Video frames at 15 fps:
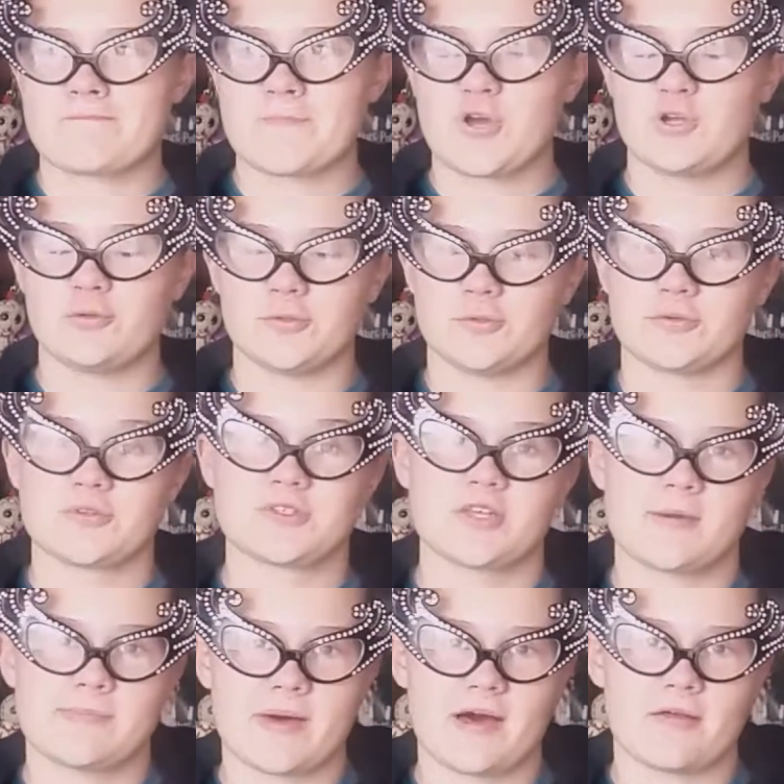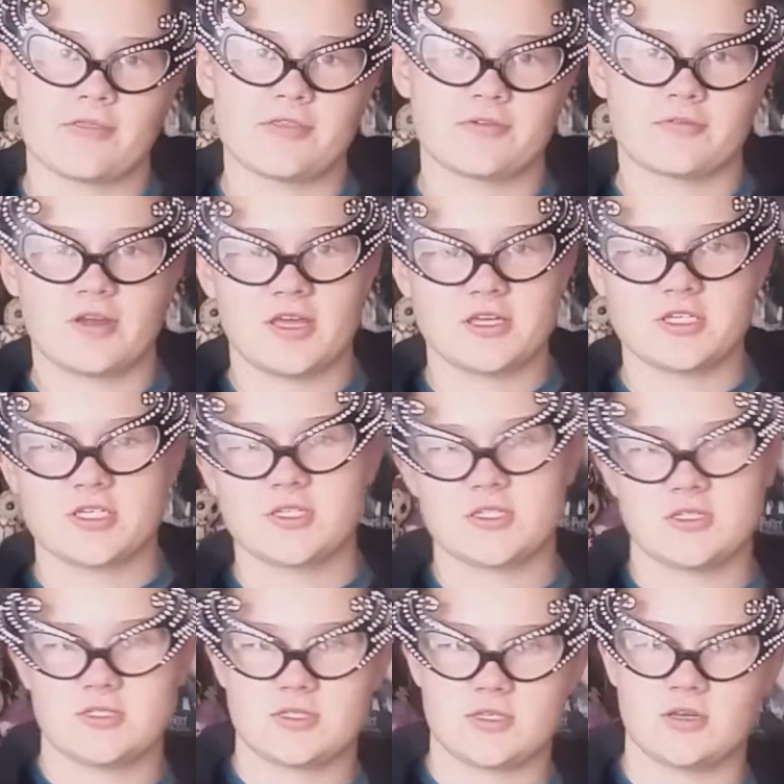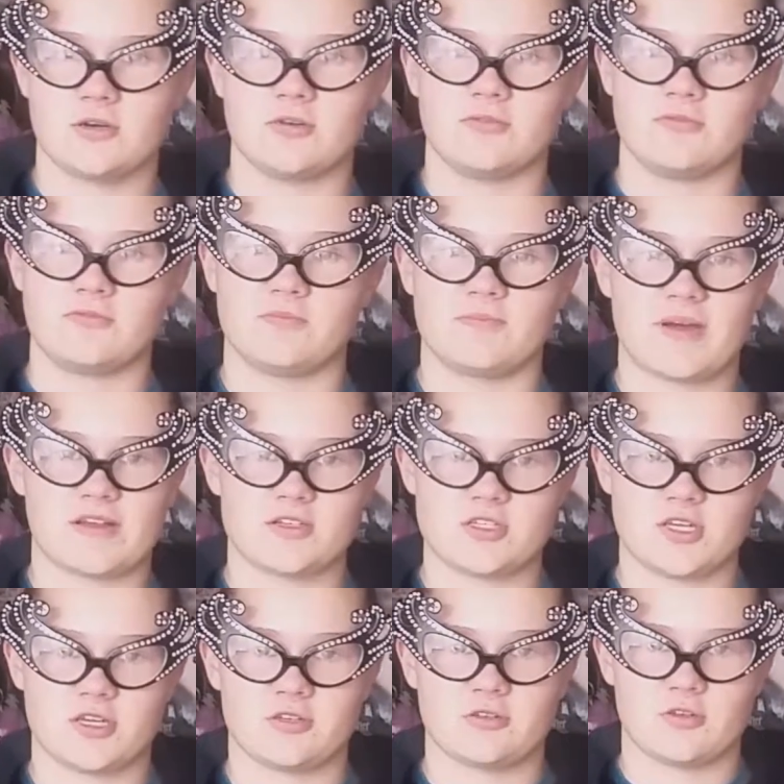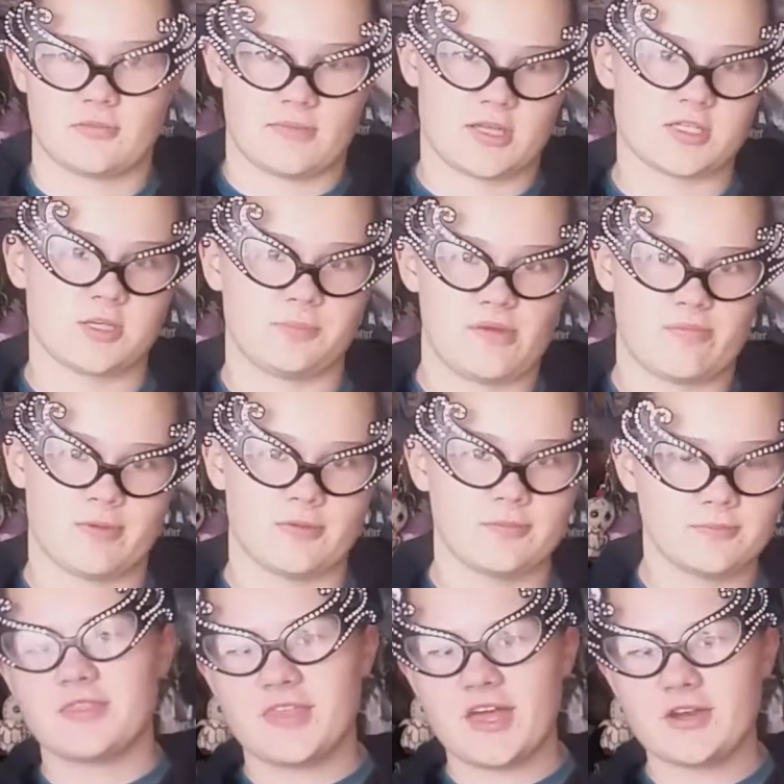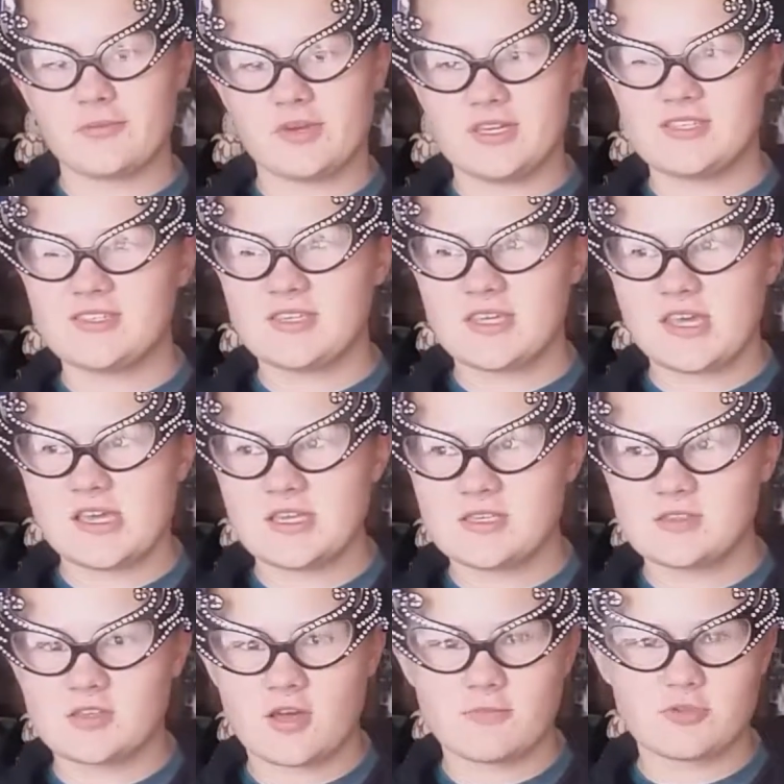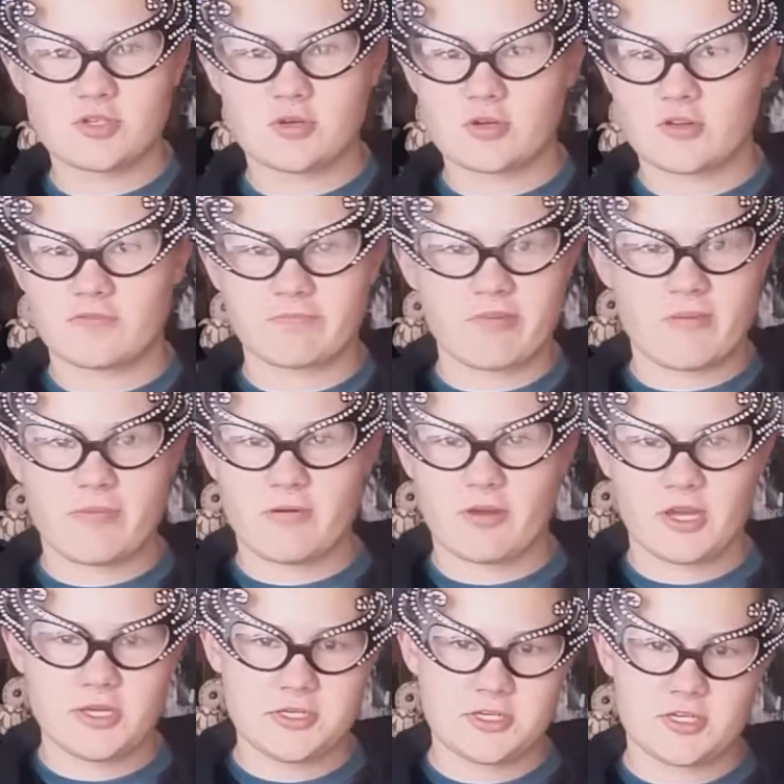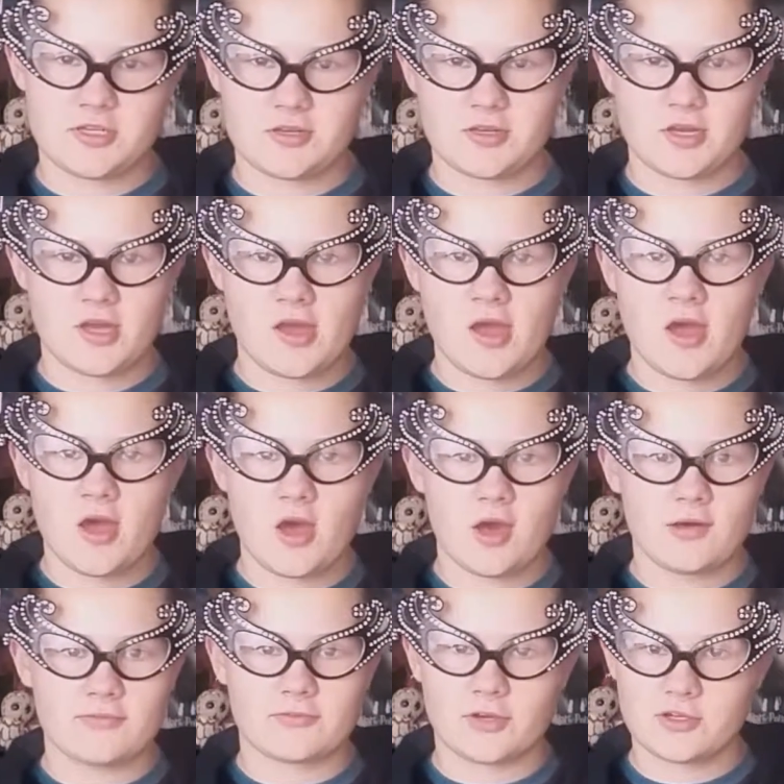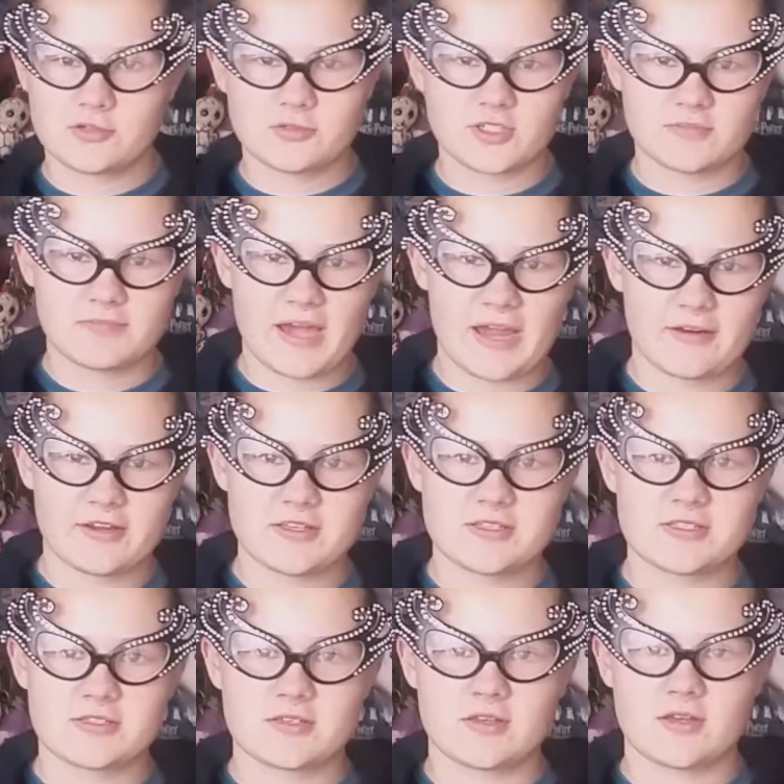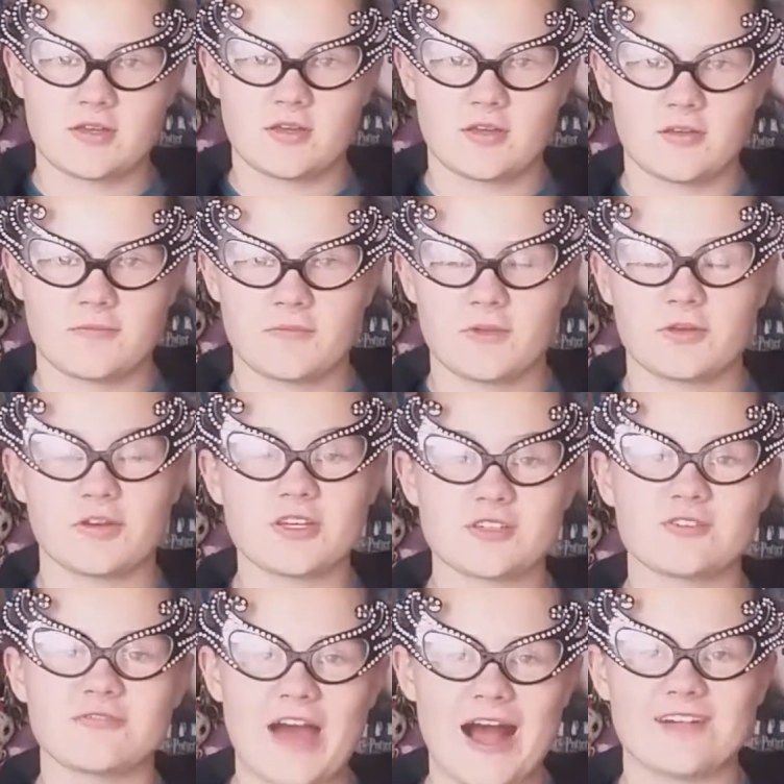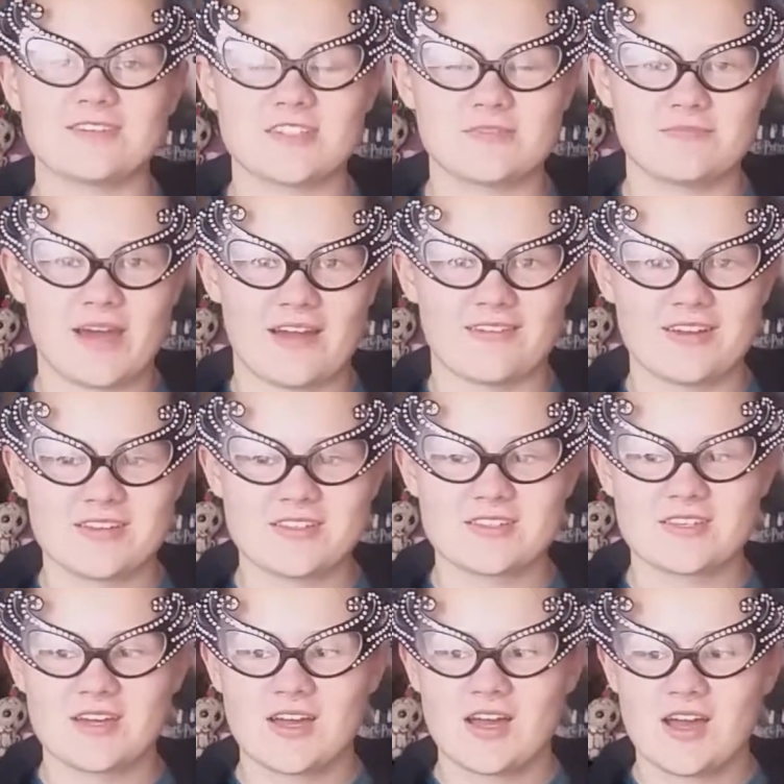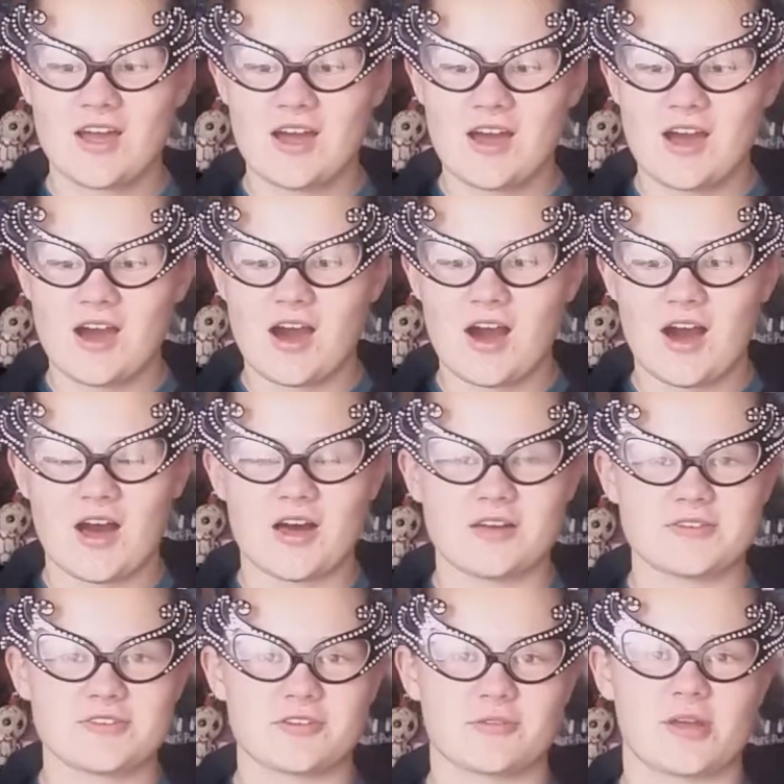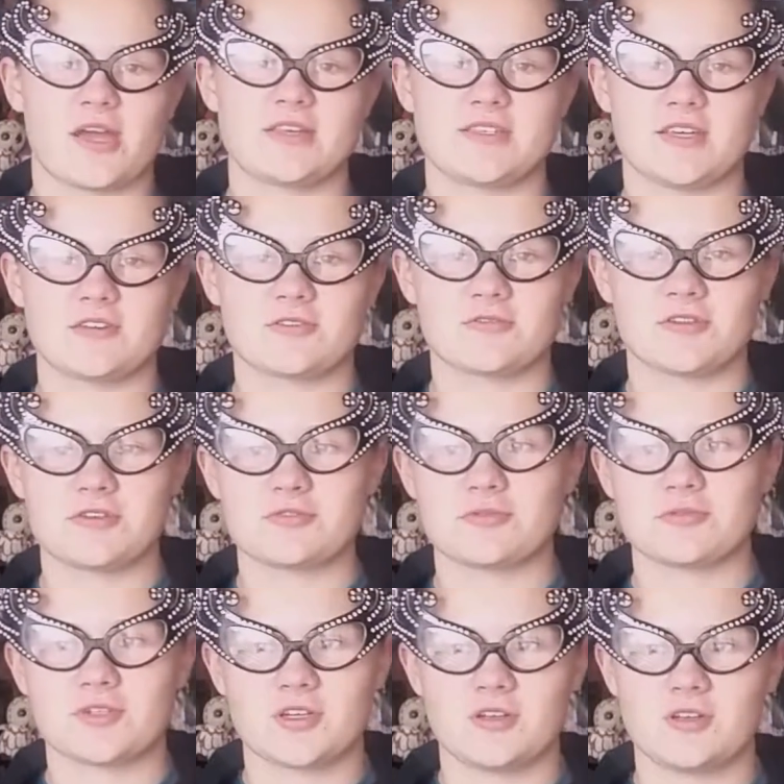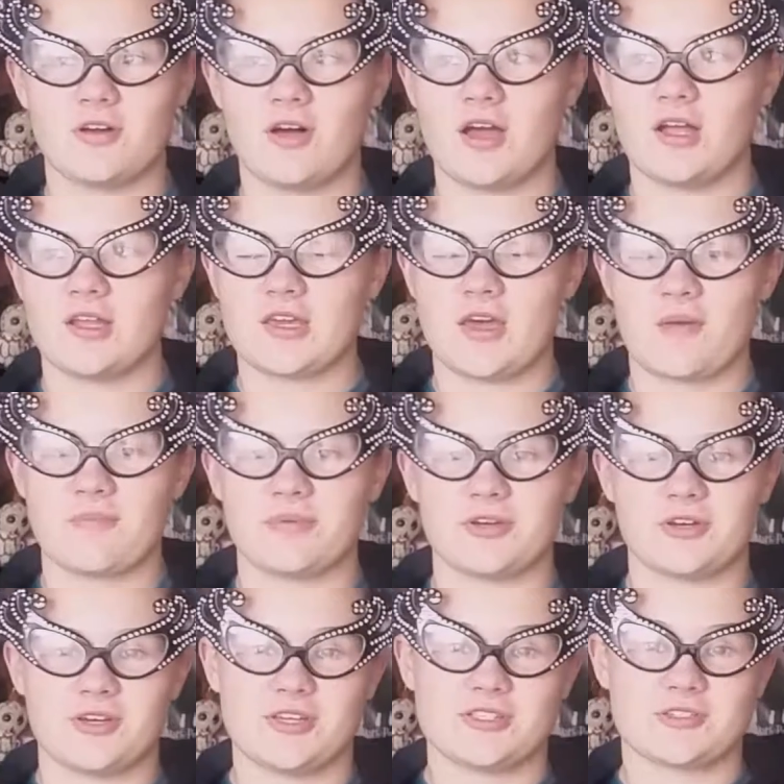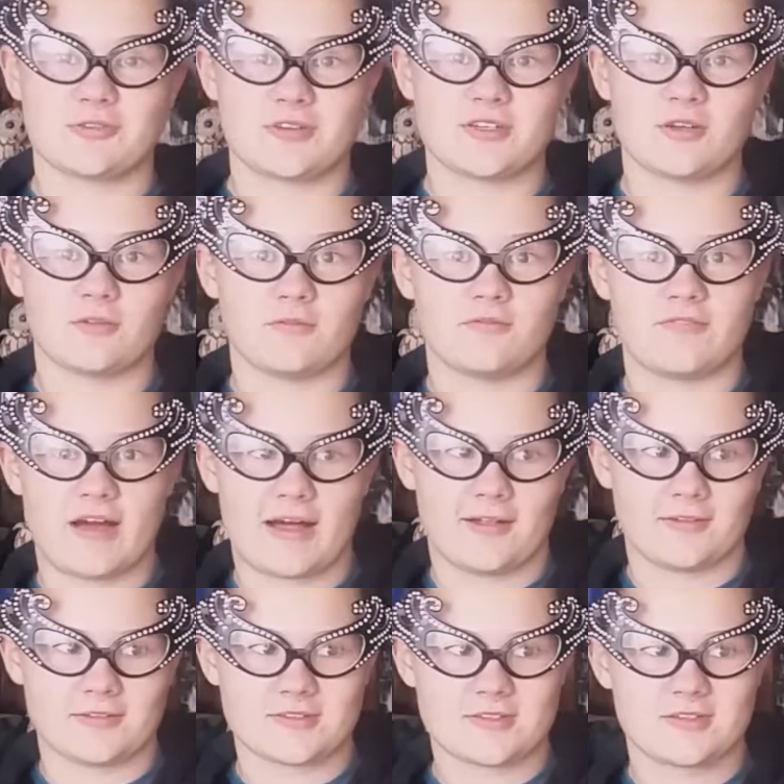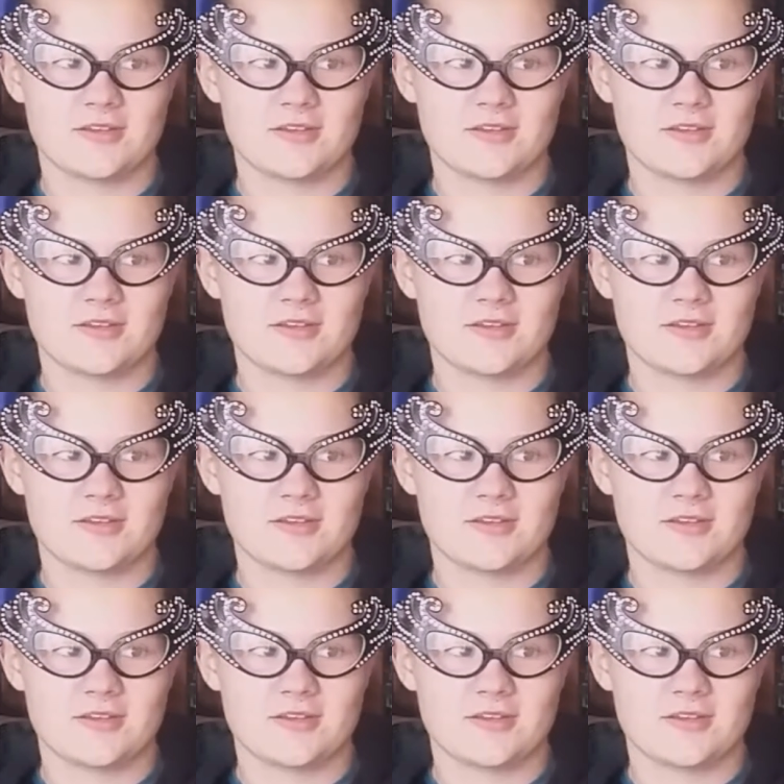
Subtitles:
laws about the relations of magic and non-magic people. Then we see some sort of preparation of Grindelwald in Paris. Grindelwald in Paris. Sorry, I said Grindelwald a lot earlier, but it's Grindelwald